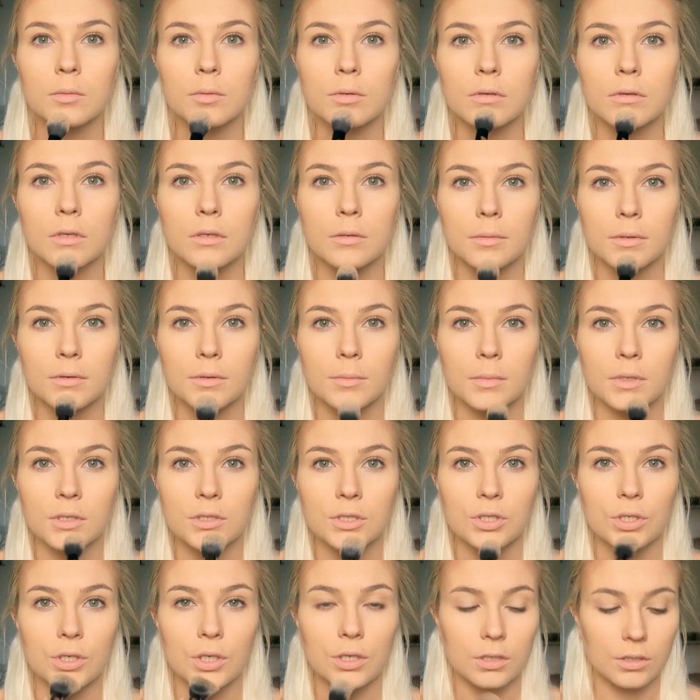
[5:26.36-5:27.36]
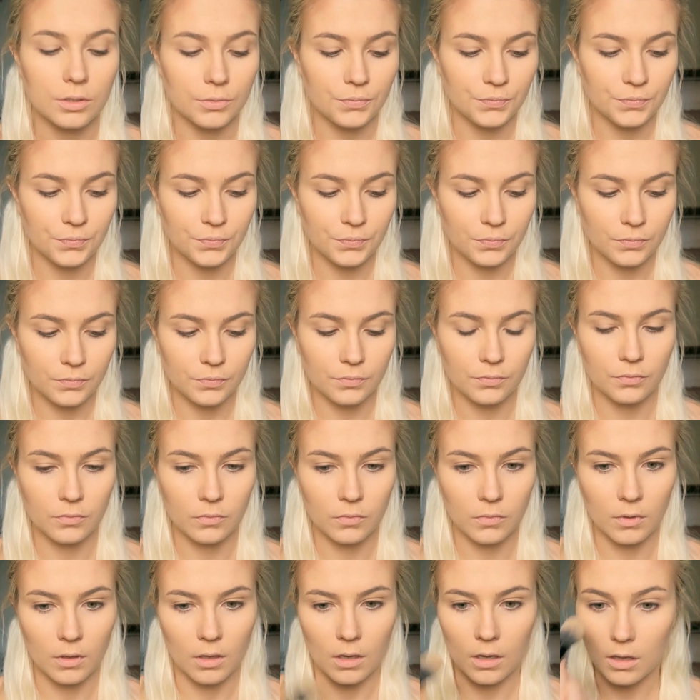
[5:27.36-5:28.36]
Put a little bit on my chin,
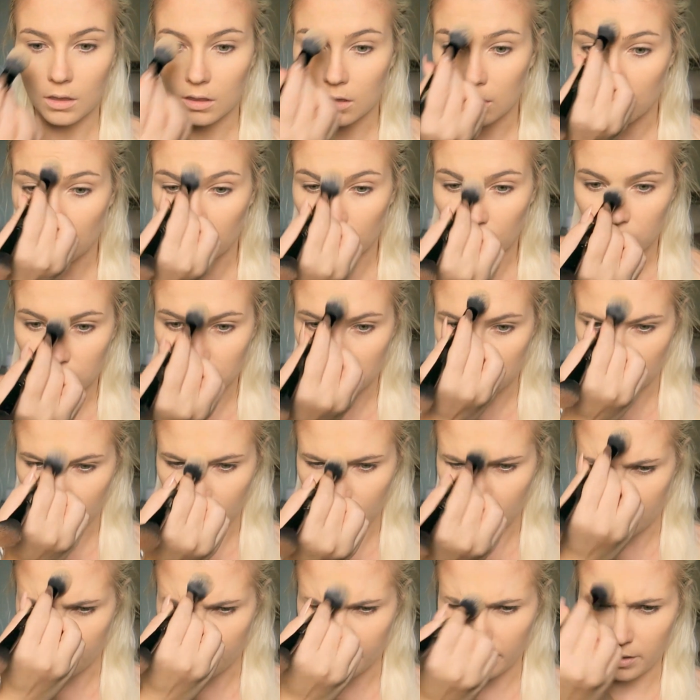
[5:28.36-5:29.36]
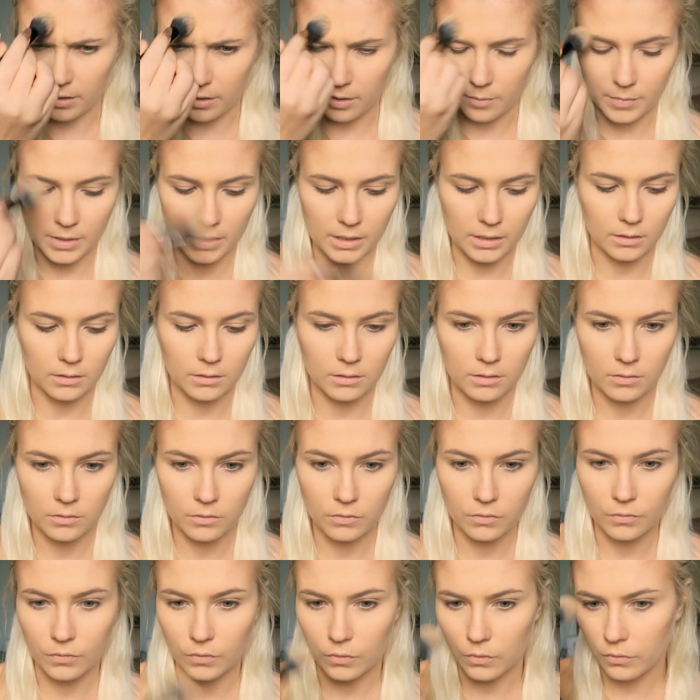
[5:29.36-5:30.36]
and then also up here on my
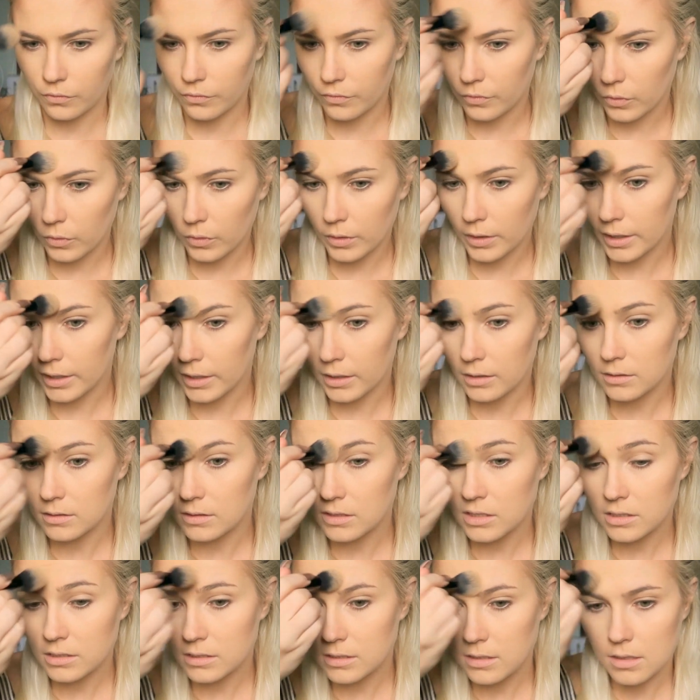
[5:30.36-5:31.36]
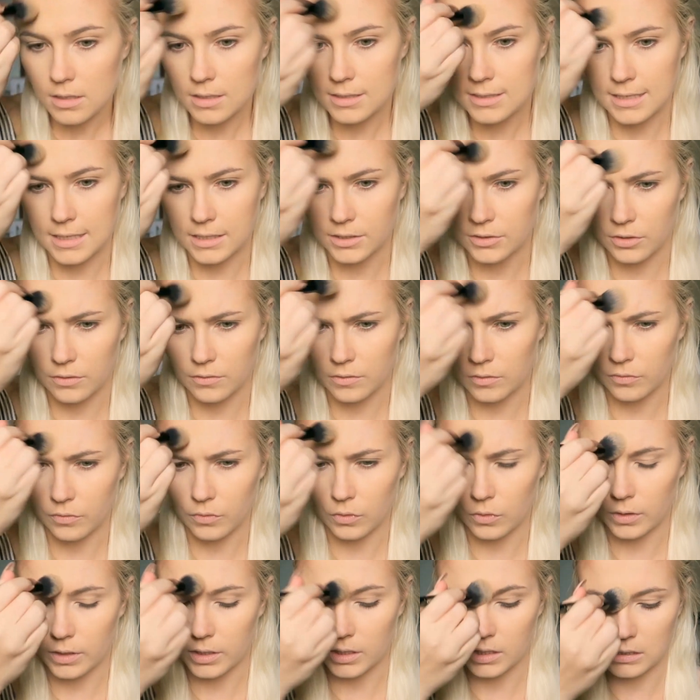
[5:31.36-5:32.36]
forehead, just in the center of the
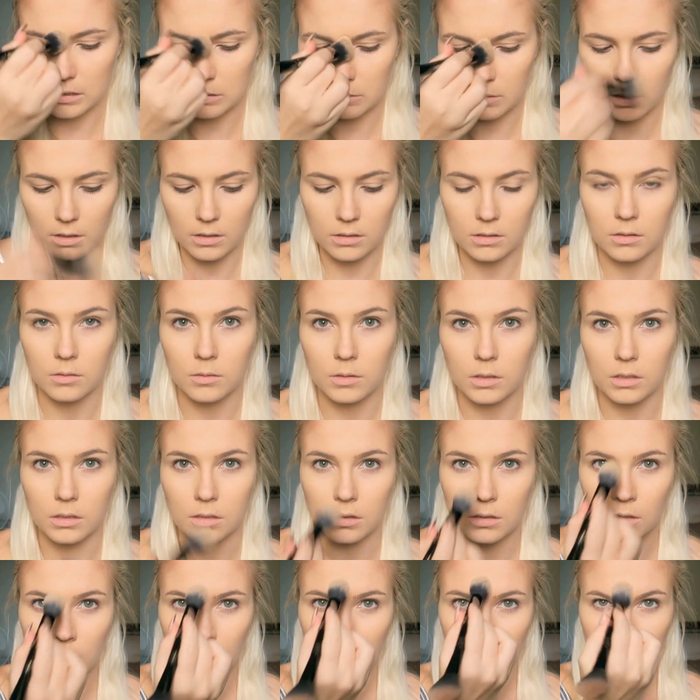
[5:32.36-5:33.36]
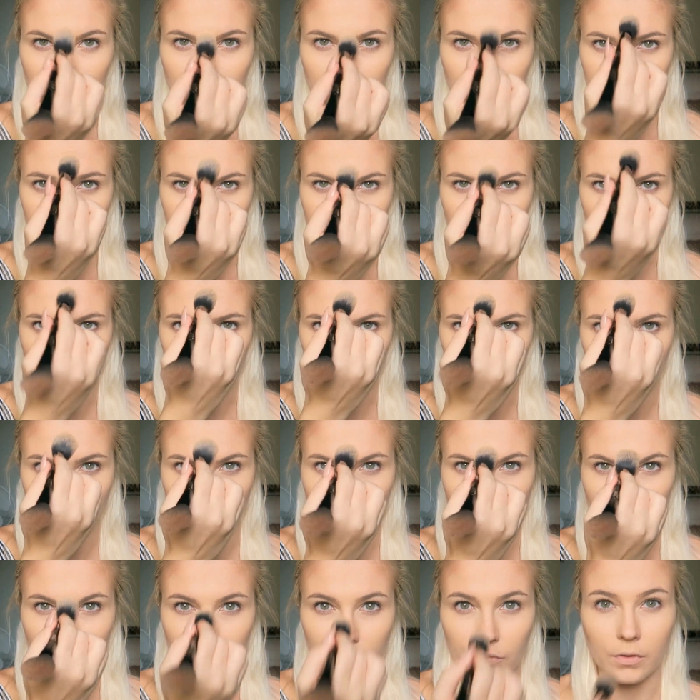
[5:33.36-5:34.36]
forehead as well. Don't want to take it
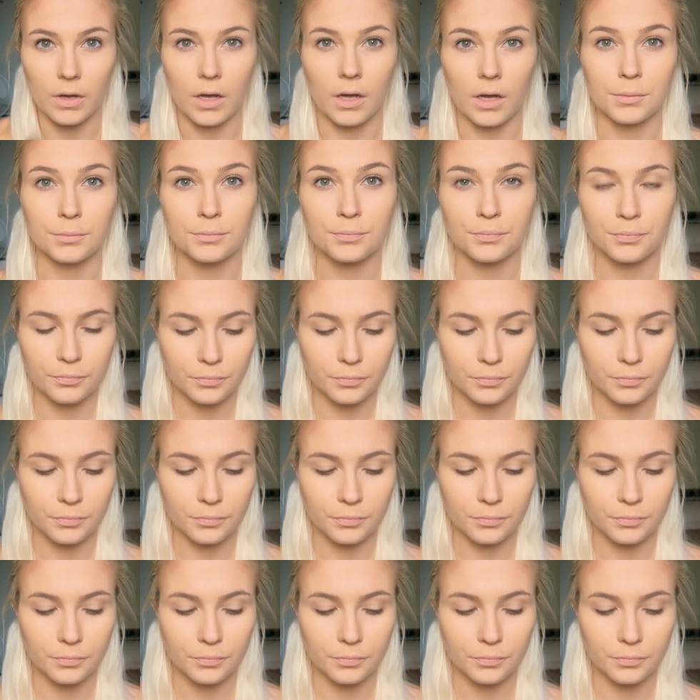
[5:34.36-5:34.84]
out too far.